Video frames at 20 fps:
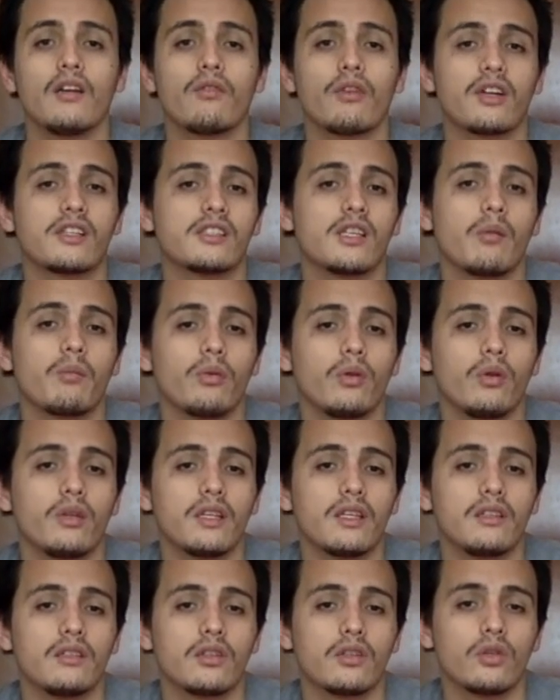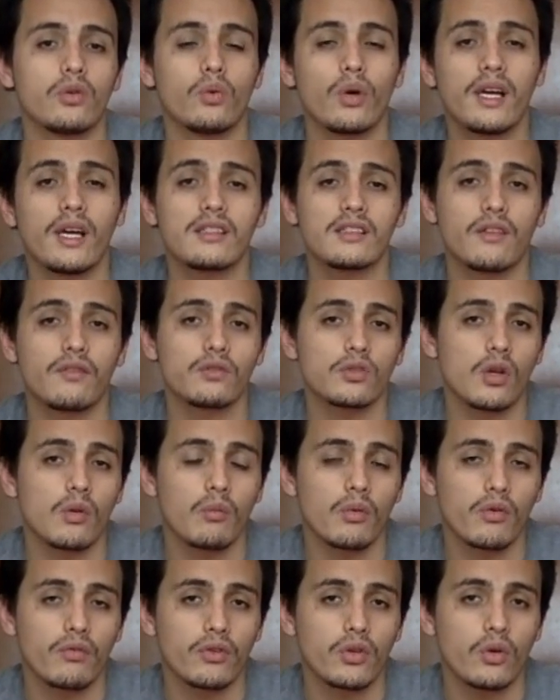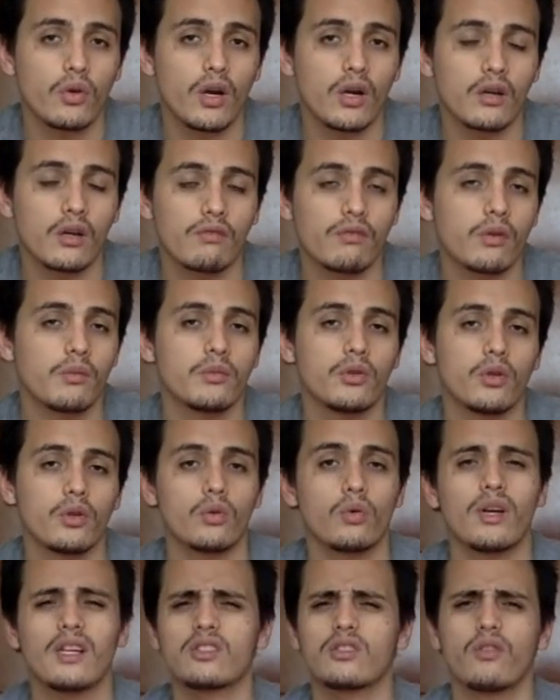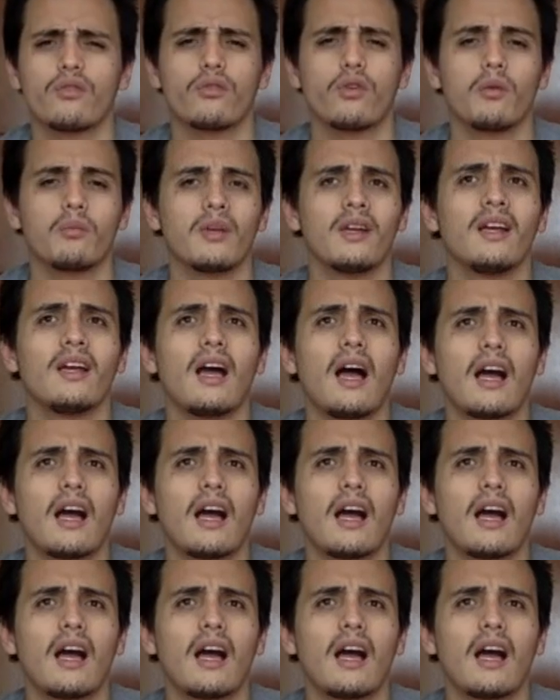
for example, in the US, if some of you are from the US or from